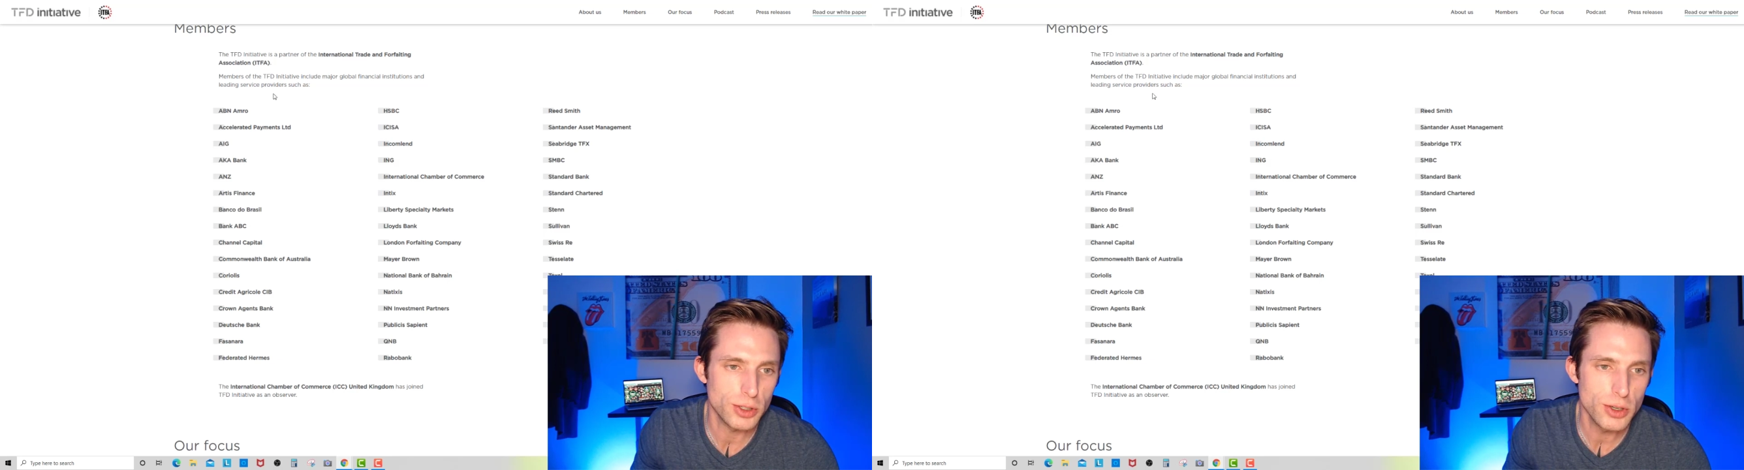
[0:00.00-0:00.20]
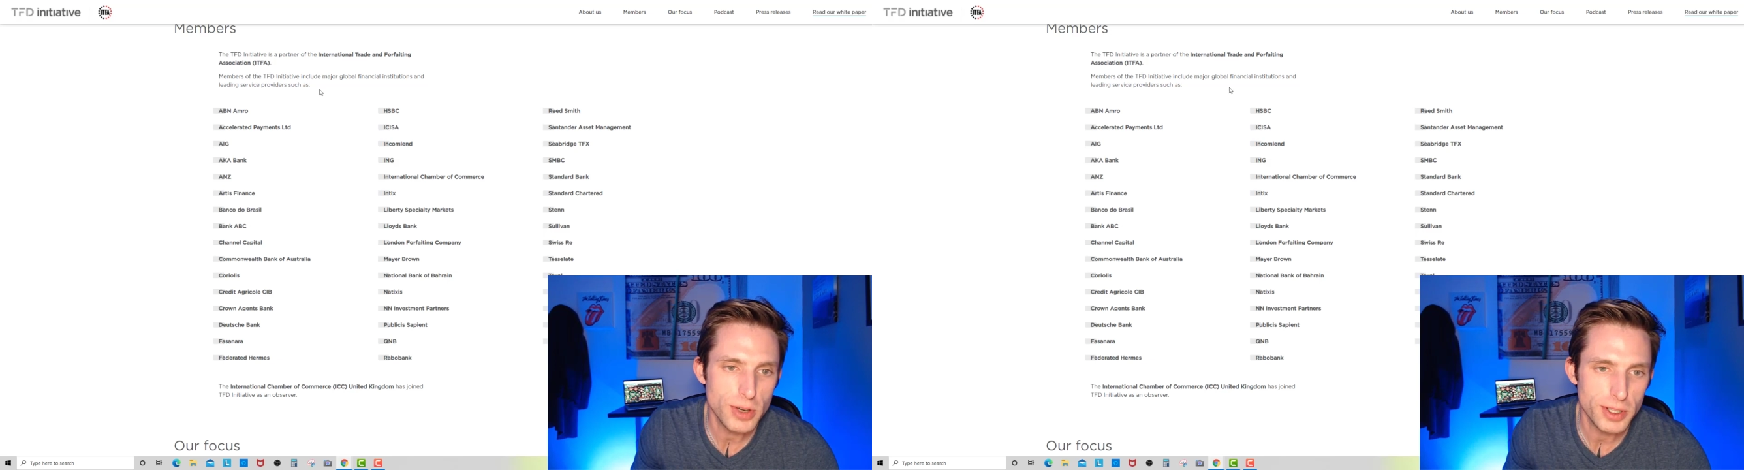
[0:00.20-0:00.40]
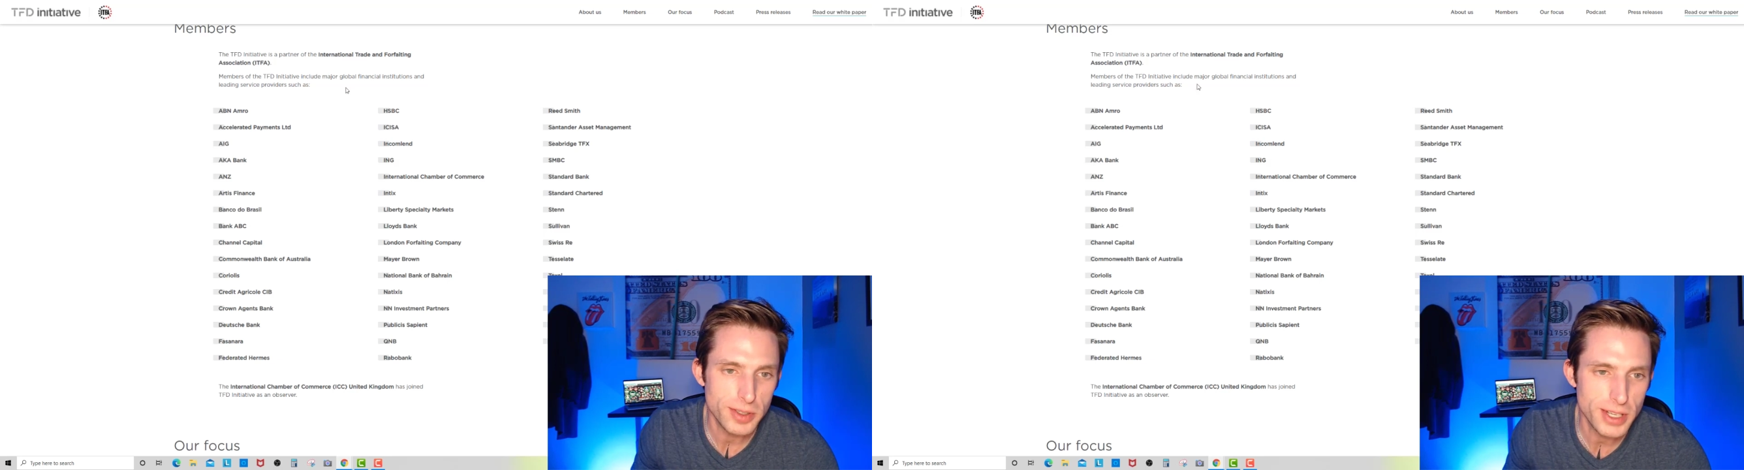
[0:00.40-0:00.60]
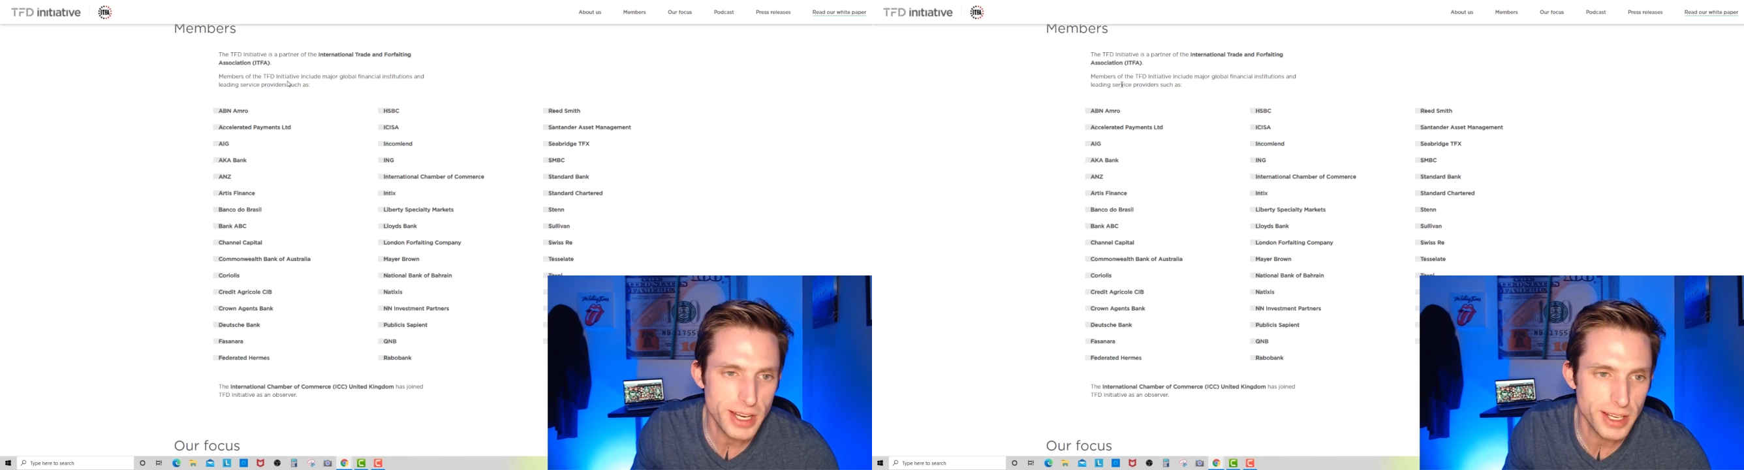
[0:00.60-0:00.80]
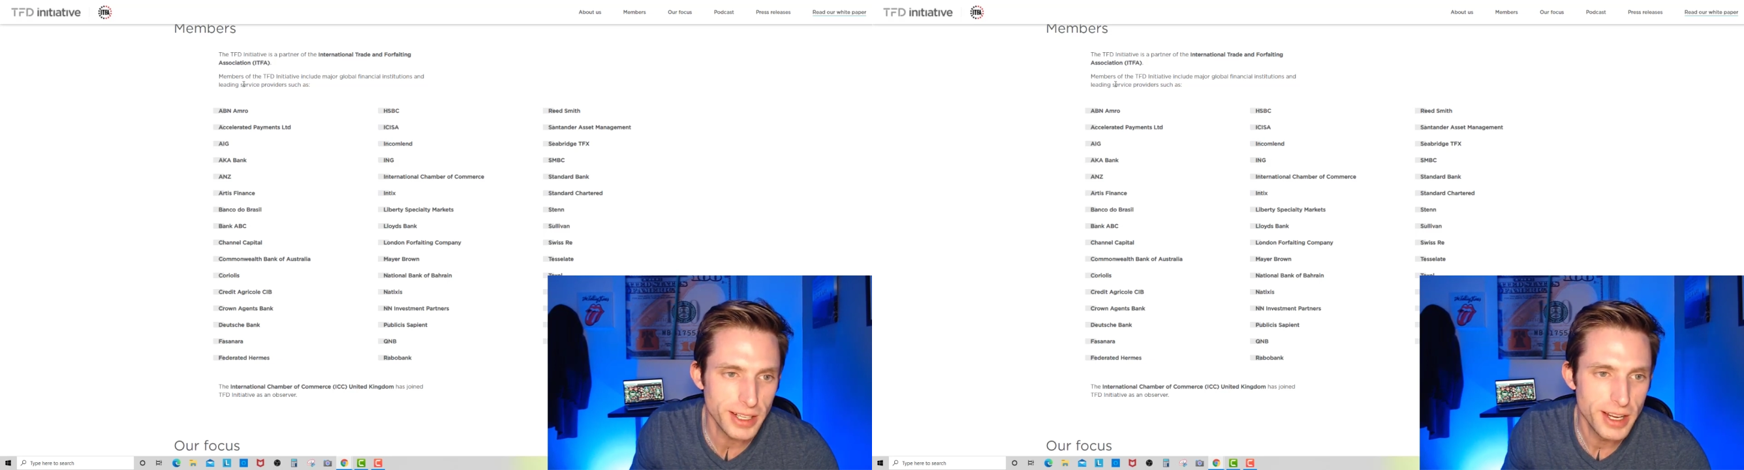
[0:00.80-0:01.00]
So you can
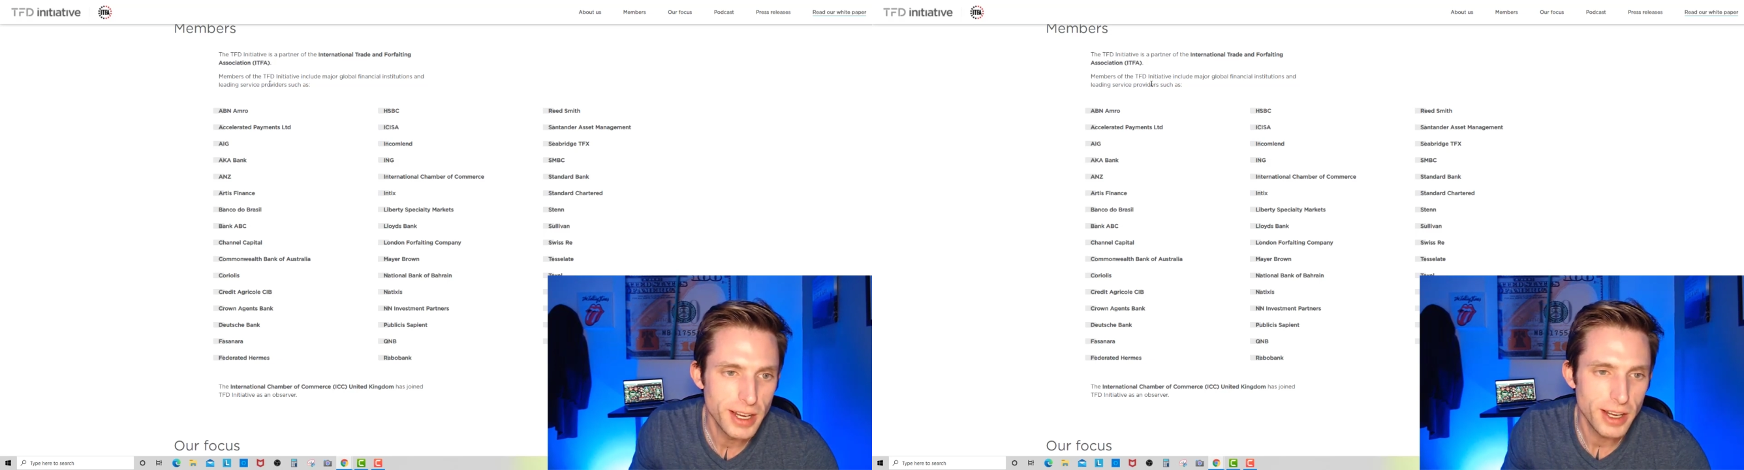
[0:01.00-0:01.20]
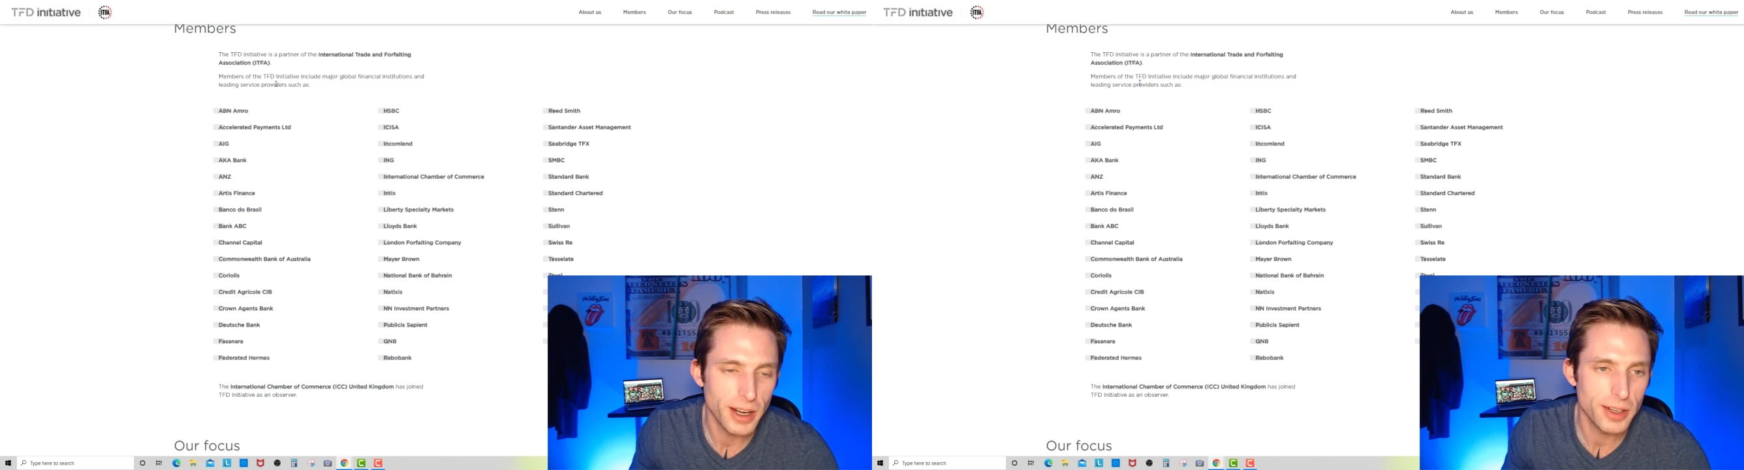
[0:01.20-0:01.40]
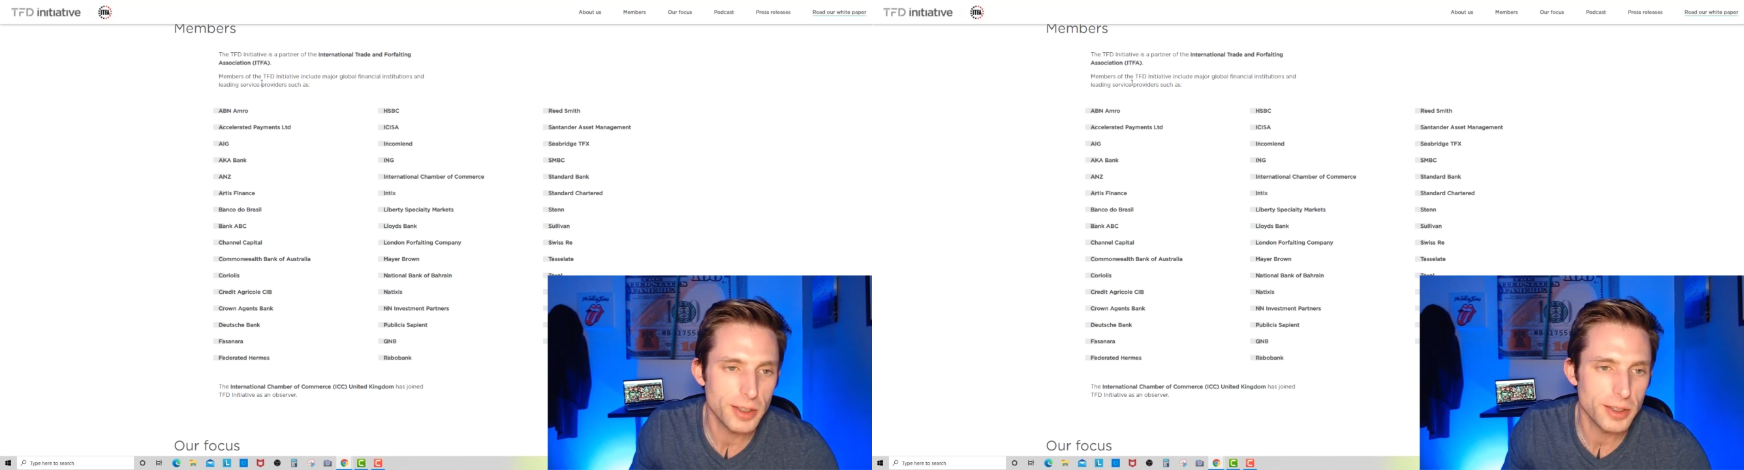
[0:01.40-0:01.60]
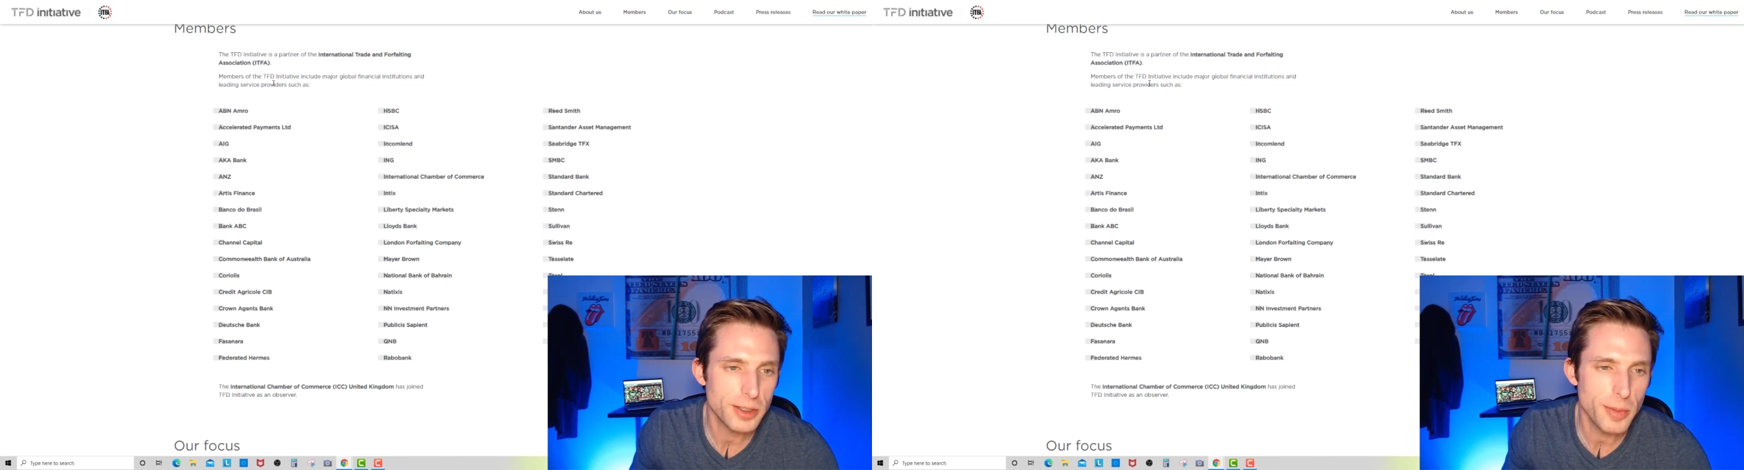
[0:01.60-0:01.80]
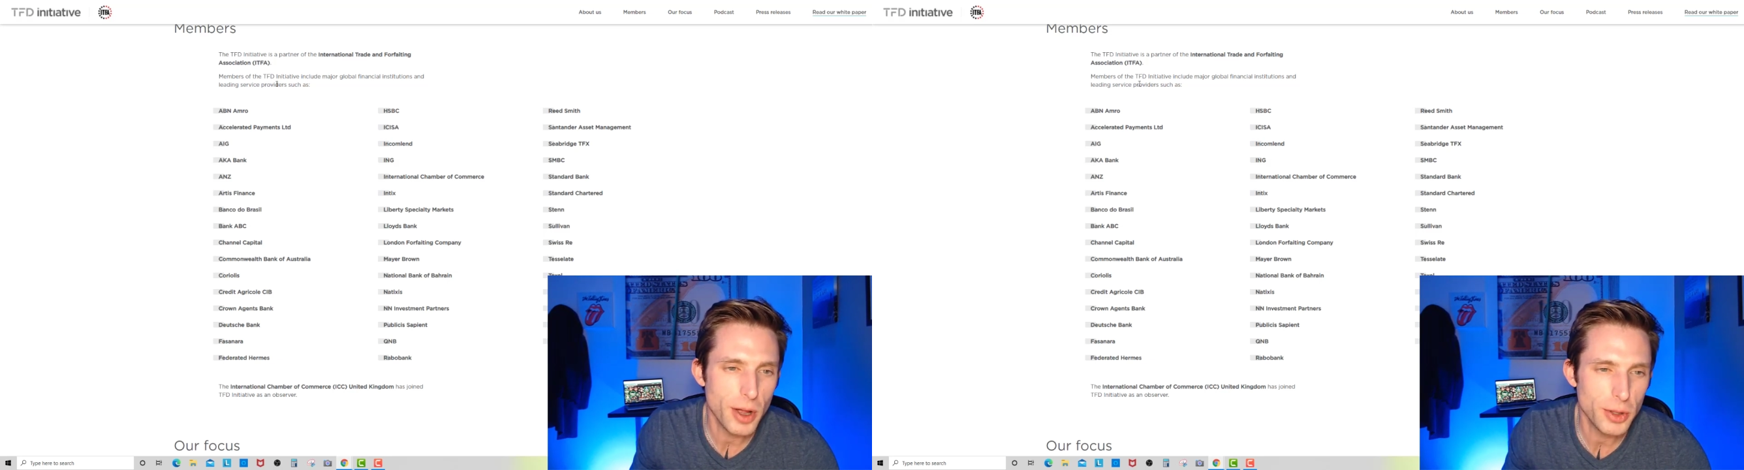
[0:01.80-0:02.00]
see
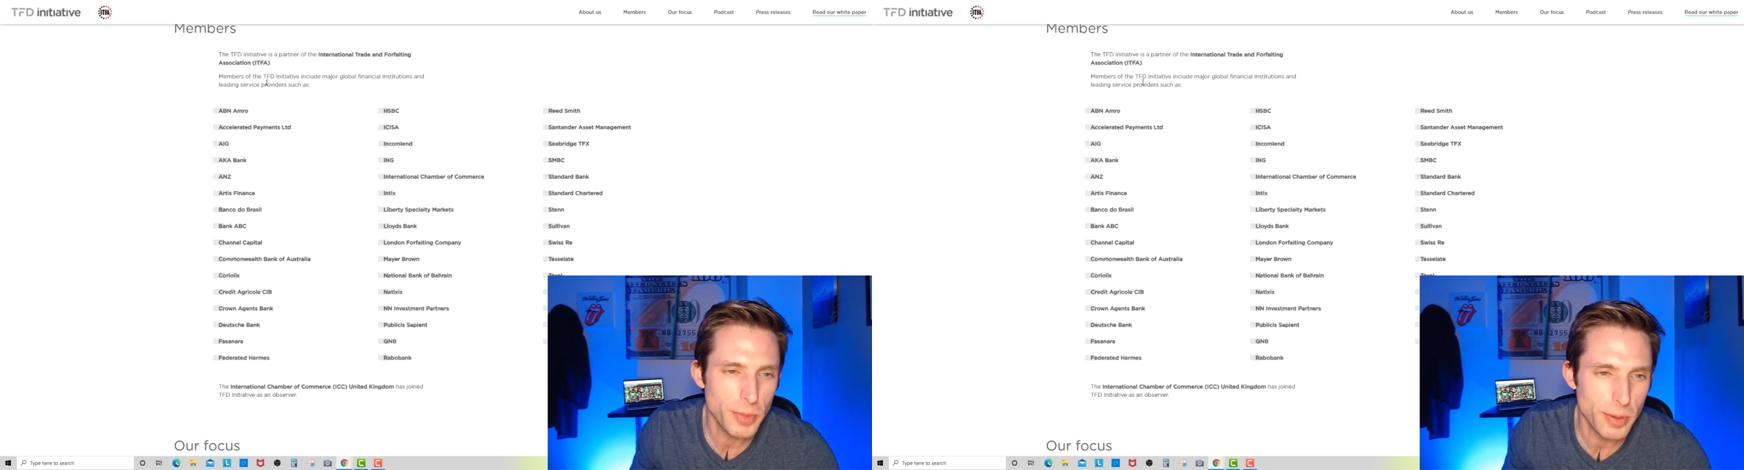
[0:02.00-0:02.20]
some other